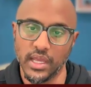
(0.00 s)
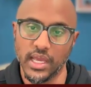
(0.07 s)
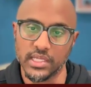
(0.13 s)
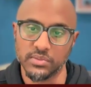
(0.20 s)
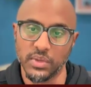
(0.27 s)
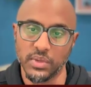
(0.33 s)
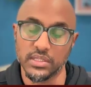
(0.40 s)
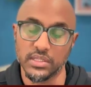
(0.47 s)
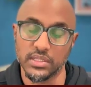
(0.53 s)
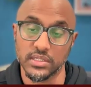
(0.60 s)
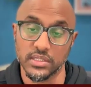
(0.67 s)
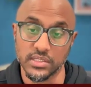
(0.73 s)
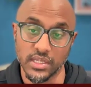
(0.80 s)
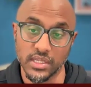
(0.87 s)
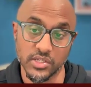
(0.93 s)
has made the
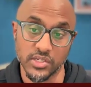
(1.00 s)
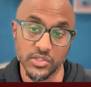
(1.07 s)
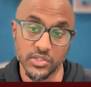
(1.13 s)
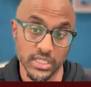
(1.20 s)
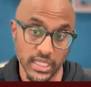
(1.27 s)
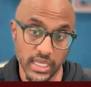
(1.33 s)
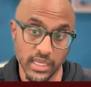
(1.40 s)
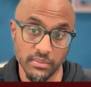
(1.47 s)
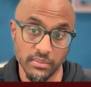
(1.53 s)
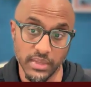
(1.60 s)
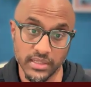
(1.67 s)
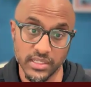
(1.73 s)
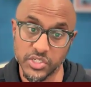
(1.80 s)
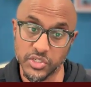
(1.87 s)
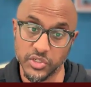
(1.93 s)
sensational claim
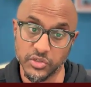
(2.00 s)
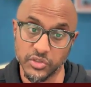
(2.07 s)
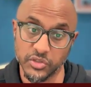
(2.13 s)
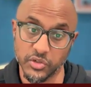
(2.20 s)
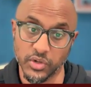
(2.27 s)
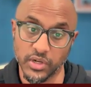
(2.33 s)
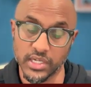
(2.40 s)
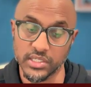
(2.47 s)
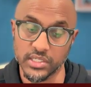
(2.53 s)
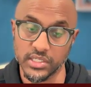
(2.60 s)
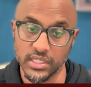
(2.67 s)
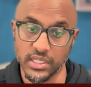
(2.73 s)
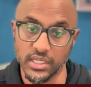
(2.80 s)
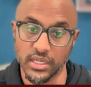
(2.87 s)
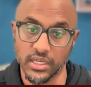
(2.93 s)
that the children were
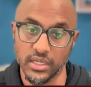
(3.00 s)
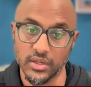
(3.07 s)
actually,